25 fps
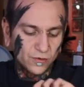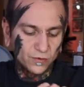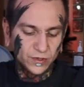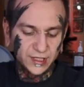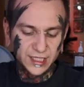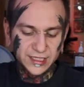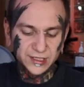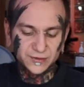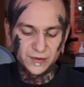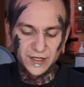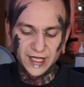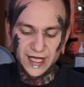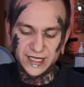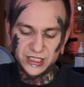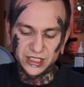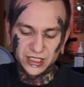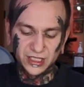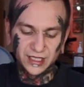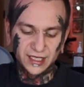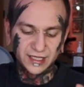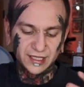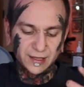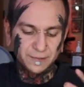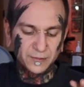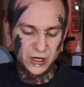But this one,
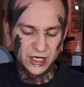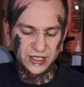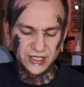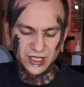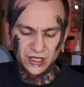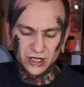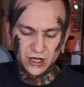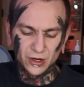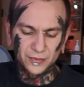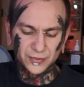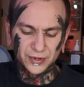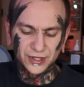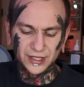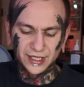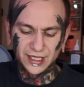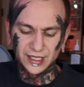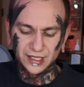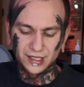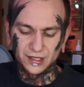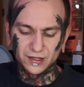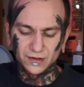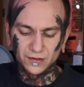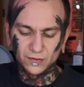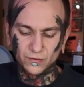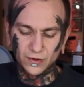actually the printing
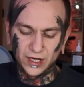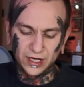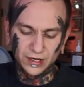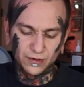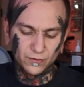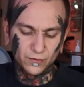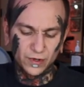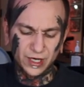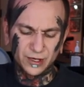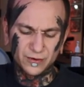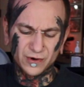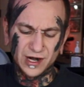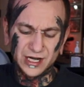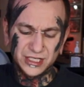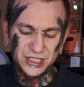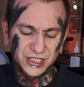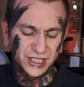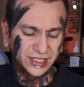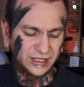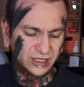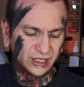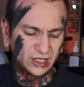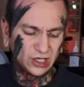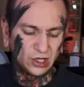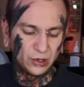company, we rushed
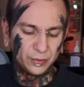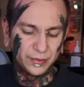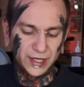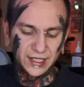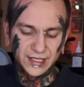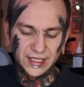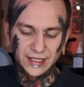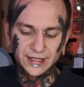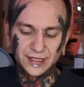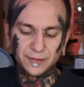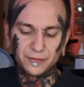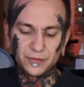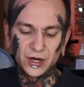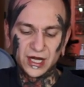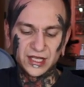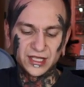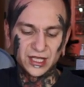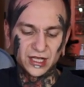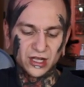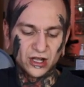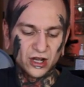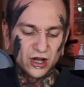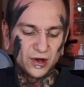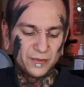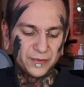it a little bit, and the
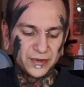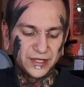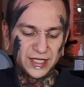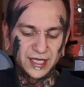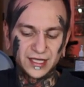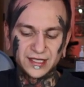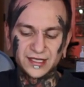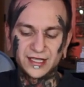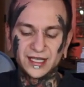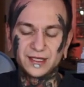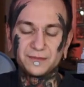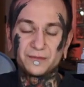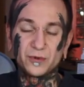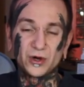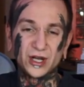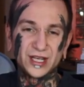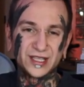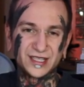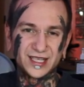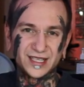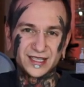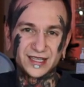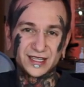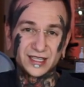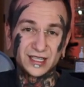printing company did
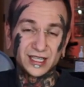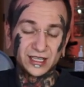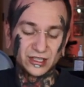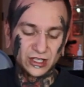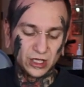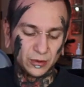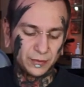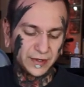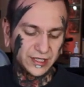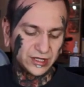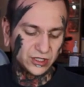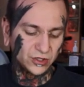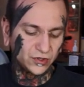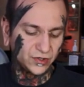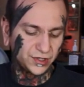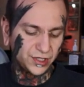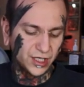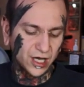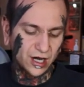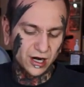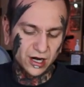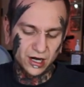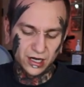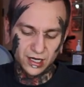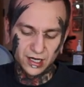print it a little bit too
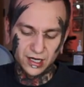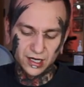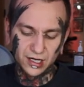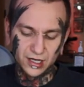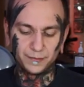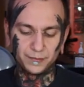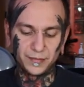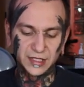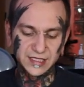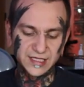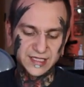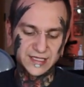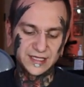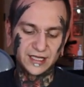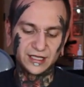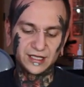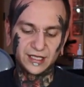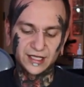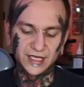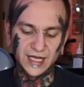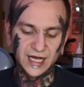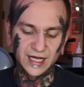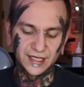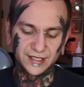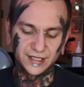dark, but still
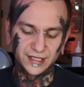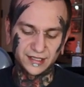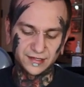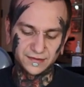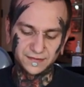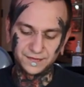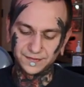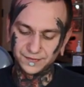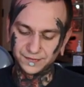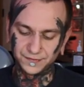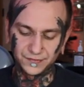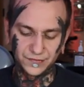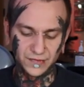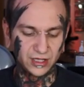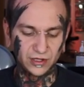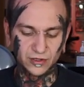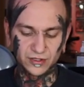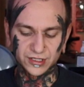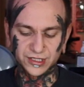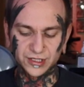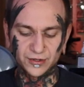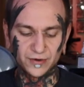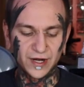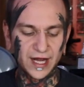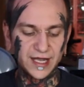it kind of
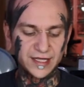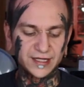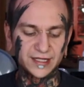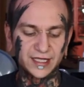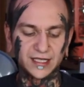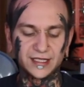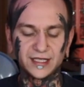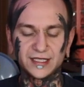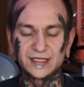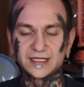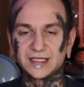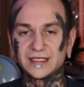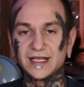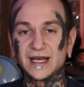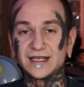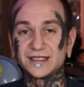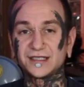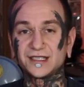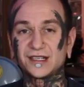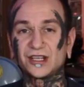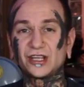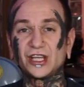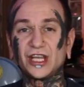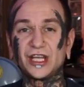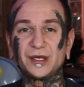looks great and it's nice
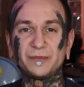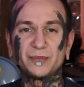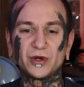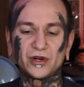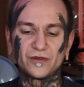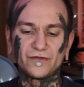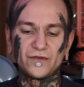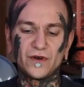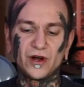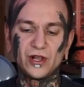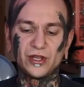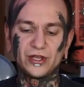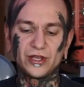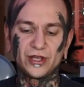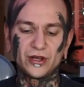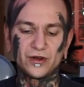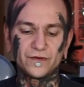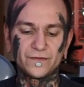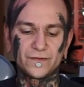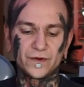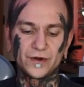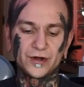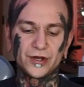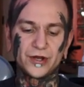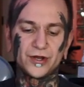and clean
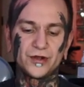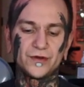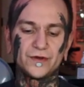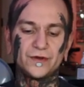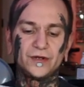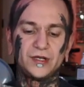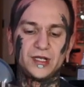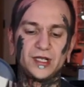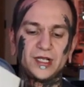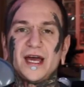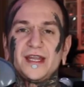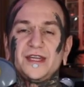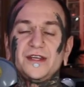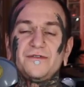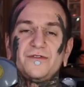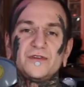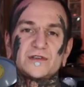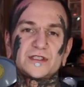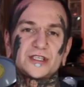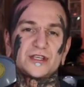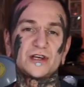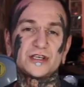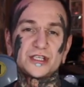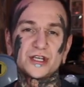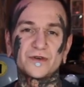portfolio for you. And if you're
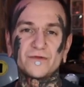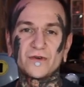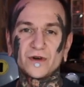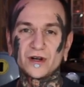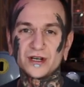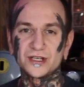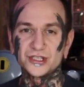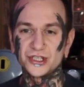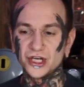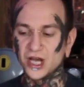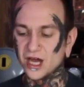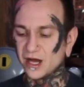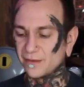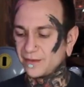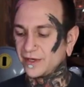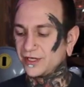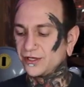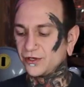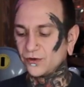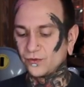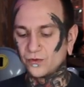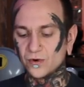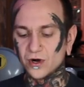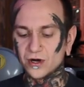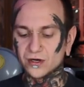searching for a job and
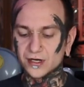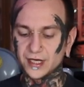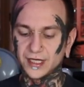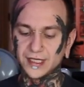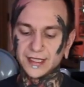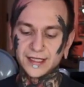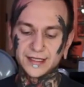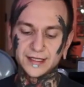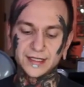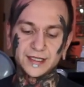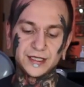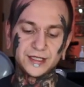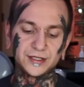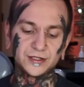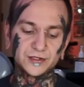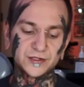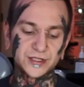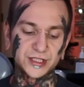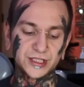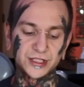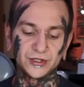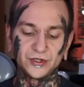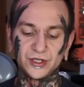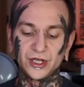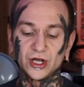you walk into a
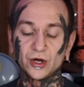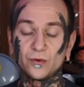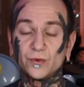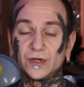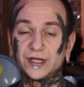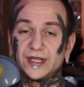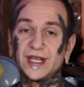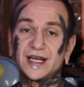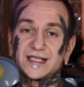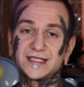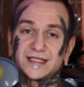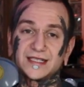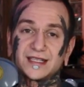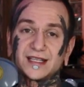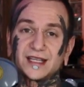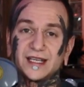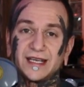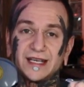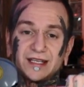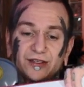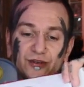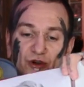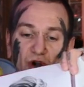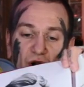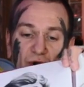studio with nice and
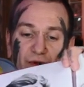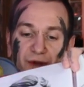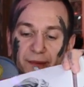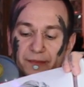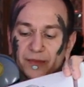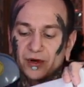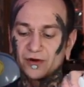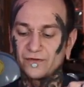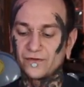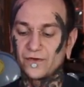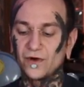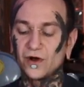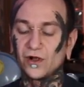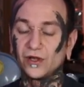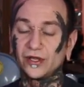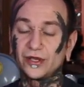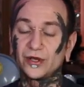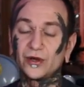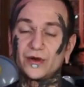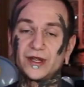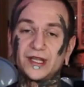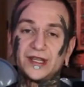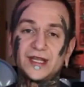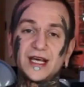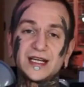clean drawing
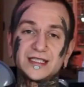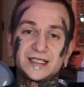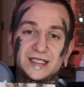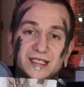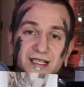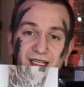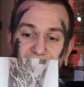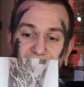portfolio and nice